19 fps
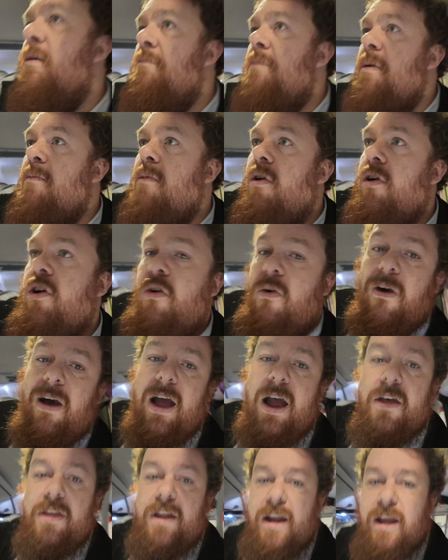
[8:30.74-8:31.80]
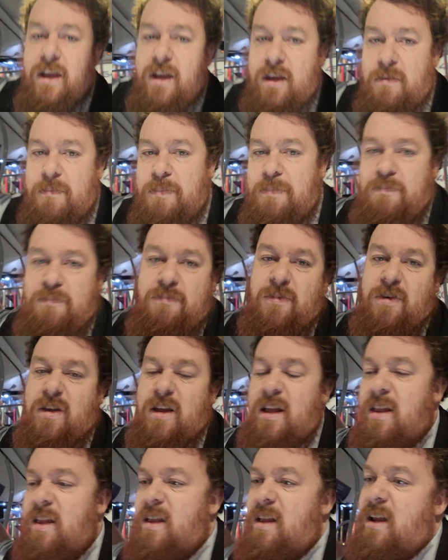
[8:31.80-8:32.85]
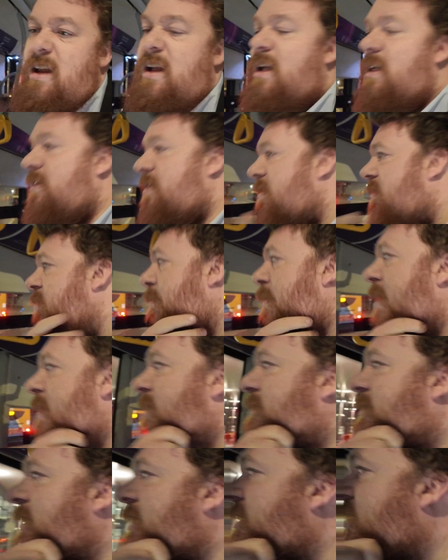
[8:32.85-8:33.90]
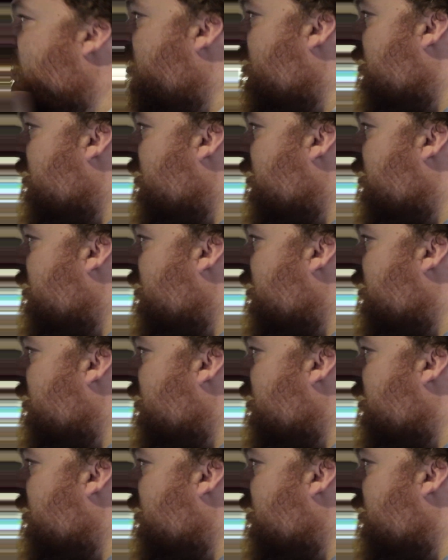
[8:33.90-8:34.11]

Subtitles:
Bit more quieter than I anticipated.